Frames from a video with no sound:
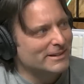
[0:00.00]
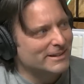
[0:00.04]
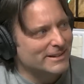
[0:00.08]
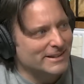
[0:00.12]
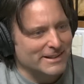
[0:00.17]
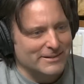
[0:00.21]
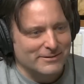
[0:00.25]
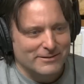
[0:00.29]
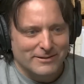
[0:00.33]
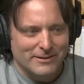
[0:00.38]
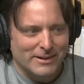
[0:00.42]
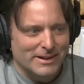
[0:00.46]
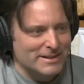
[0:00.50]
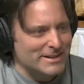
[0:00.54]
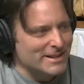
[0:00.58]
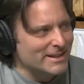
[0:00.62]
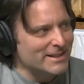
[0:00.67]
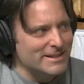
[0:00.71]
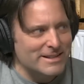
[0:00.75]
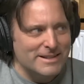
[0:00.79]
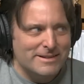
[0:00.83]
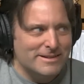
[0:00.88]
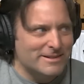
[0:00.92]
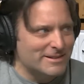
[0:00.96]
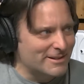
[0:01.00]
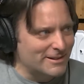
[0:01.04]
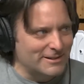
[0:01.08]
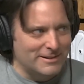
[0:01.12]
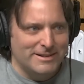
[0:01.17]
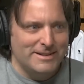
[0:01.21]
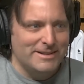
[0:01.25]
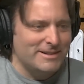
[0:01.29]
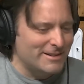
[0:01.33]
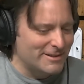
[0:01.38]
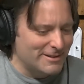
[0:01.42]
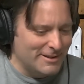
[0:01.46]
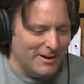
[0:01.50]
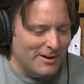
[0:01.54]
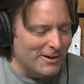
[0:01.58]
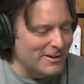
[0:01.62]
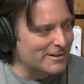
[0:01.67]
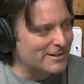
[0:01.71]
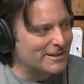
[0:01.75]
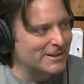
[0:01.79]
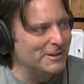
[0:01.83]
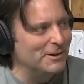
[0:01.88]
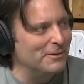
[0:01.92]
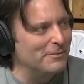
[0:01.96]
thing, but he's like, this is
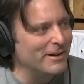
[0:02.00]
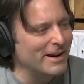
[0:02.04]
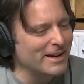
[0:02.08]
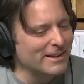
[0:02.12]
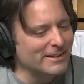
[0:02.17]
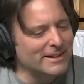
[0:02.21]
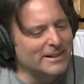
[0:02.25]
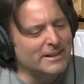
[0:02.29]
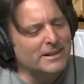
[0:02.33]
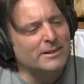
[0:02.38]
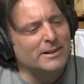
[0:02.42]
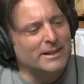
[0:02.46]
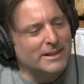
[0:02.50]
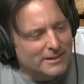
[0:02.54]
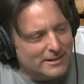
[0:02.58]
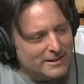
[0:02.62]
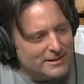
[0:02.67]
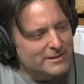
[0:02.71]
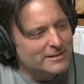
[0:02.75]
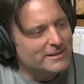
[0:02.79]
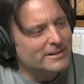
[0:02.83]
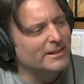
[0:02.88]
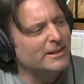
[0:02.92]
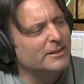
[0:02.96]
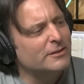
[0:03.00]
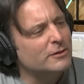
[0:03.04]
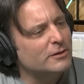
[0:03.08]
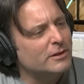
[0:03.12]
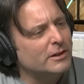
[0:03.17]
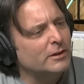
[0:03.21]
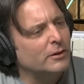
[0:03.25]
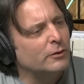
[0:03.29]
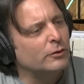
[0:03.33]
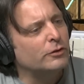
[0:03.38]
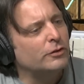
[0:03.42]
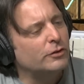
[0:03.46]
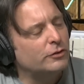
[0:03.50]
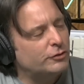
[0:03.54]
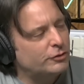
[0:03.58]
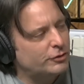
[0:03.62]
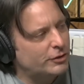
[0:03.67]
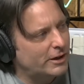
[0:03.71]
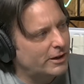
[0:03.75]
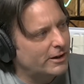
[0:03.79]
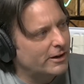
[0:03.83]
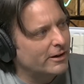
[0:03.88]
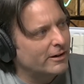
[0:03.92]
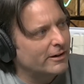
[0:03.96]
our deal, man. Like let's here's a
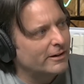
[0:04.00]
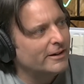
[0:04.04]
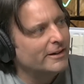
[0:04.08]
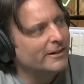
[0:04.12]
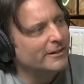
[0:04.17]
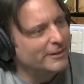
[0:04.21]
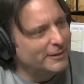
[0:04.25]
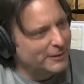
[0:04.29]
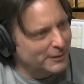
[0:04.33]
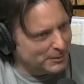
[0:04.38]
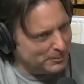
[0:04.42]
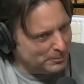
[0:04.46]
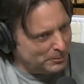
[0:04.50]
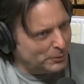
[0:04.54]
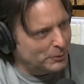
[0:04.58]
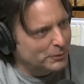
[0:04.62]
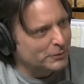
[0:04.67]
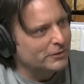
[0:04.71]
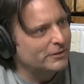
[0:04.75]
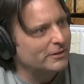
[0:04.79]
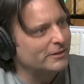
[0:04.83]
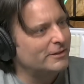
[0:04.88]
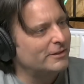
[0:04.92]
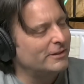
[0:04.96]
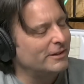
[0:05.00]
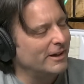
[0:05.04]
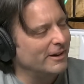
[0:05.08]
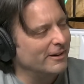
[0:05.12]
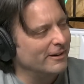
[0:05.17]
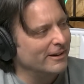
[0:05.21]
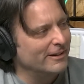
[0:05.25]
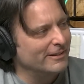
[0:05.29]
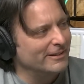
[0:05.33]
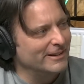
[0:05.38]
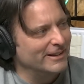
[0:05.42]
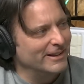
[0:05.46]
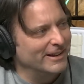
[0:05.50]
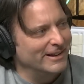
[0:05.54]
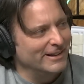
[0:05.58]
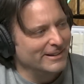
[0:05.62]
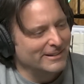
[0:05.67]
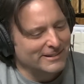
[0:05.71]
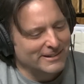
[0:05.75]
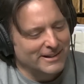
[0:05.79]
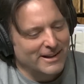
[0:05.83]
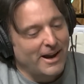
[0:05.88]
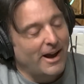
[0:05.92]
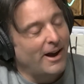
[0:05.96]
chair. You can push the chair on the
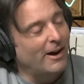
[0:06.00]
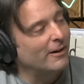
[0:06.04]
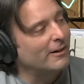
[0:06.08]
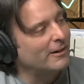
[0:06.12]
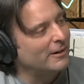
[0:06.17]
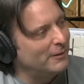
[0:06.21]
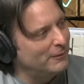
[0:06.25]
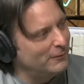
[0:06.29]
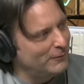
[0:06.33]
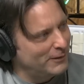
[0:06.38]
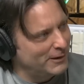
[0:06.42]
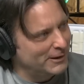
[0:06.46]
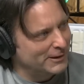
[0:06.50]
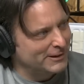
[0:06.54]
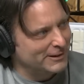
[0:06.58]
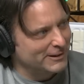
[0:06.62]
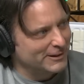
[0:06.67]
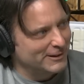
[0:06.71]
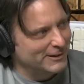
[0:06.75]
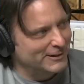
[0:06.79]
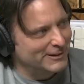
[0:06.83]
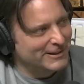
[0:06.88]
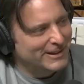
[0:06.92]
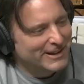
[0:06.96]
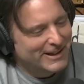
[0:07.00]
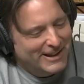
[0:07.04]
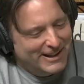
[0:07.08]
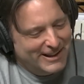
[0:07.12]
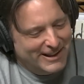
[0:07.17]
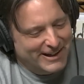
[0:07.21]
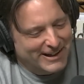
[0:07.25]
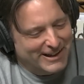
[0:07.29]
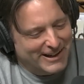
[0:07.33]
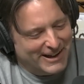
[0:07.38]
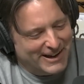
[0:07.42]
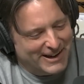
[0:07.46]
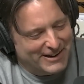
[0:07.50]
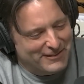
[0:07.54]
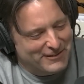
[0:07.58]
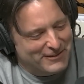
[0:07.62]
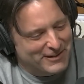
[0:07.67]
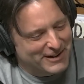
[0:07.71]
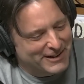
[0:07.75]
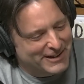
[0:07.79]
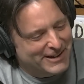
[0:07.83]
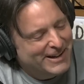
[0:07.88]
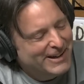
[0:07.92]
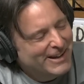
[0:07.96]
ice. I'll come with you.
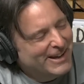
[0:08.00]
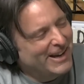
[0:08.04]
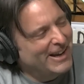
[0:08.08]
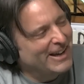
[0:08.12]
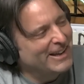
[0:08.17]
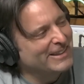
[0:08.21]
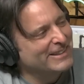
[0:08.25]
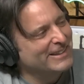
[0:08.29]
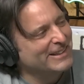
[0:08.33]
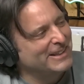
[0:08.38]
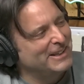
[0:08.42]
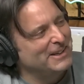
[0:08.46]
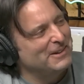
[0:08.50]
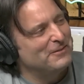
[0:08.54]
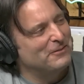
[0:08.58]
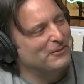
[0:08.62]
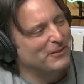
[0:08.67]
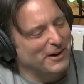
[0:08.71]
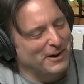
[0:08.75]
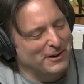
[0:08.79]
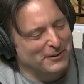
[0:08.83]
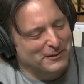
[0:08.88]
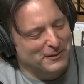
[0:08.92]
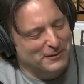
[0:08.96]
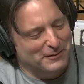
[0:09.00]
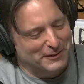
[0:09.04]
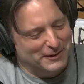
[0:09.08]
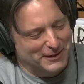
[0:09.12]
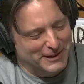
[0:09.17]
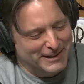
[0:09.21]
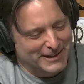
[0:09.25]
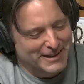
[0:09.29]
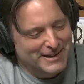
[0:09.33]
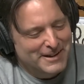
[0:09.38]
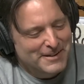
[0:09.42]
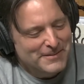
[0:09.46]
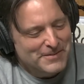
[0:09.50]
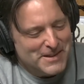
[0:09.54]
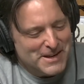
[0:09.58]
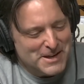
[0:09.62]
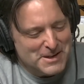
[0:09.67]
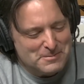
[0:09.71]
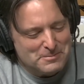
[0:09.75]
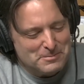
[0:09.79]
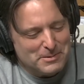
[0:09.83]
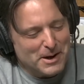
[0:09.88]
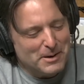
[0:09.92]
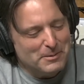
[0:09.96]
I think he's
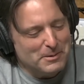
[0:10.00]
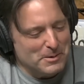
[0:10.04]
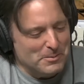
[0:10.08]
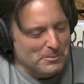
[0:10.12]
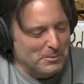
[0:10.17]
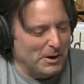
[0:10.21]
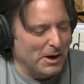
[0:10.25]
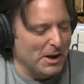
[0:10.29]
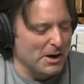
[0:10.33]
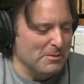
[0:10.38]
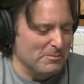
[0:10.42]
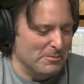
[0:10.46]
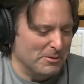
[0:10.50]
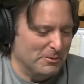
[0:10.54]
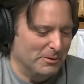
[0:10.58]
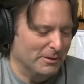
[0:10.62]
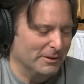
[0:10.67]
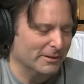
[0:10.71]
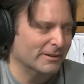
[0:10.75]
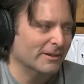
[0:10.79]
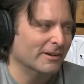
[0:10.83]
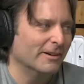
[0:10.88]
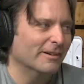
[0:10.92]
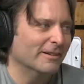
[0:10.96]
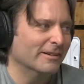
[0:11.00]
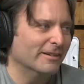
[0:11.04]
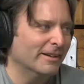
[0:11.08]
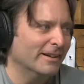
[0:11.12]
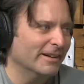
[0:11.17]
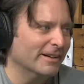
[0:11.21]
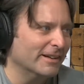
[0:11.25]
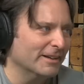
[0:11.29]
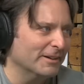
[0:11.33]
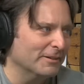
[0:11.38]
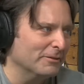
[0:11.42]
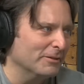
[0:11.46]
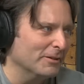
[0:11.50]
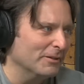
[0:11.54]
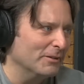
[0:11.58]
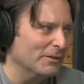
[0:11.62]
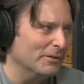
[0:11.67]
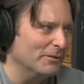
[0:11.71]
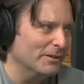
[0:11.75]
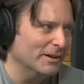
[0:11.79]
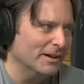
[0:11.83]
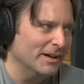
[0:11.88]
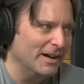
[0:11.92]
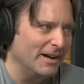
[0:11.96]
probably bought him a return ticket from
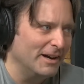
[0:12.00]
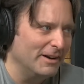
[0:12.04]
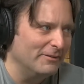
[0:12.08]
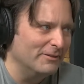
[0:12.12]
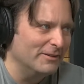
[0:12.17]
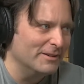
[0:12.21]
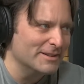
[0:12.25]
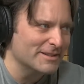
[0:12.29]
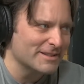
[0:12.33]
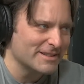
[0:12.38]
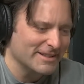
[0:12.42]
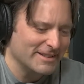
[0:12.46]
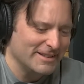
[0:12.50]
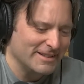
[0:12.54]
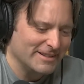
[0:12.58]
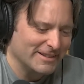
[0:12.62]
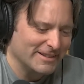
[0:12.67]
the Bahamas.